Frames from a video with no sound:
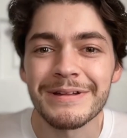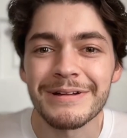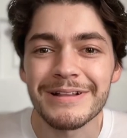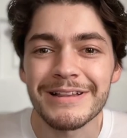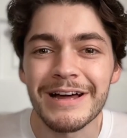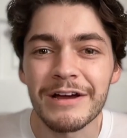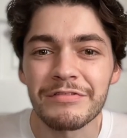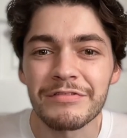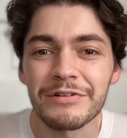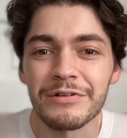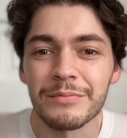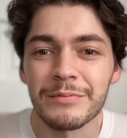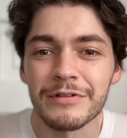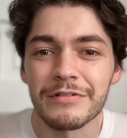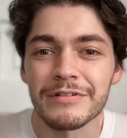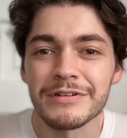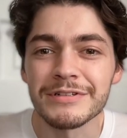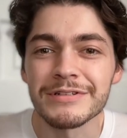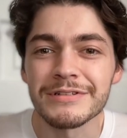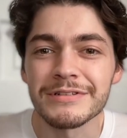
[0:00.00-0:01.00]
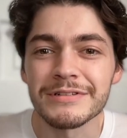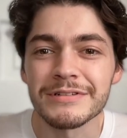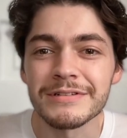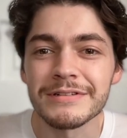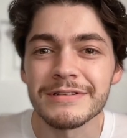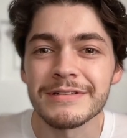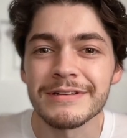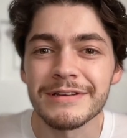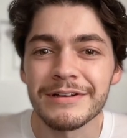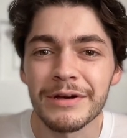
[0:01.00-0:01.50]
a classical
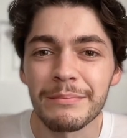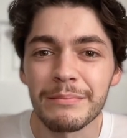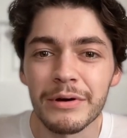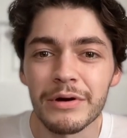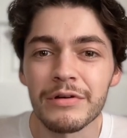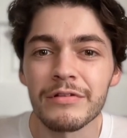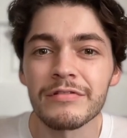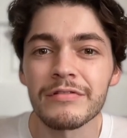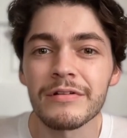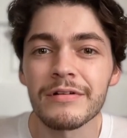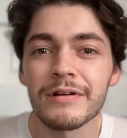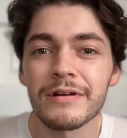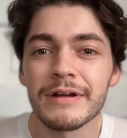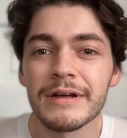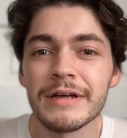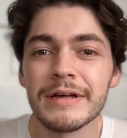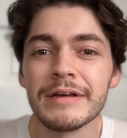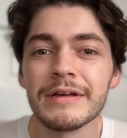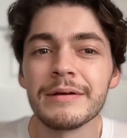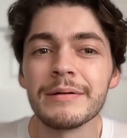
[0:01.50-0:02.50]
musician, a composer.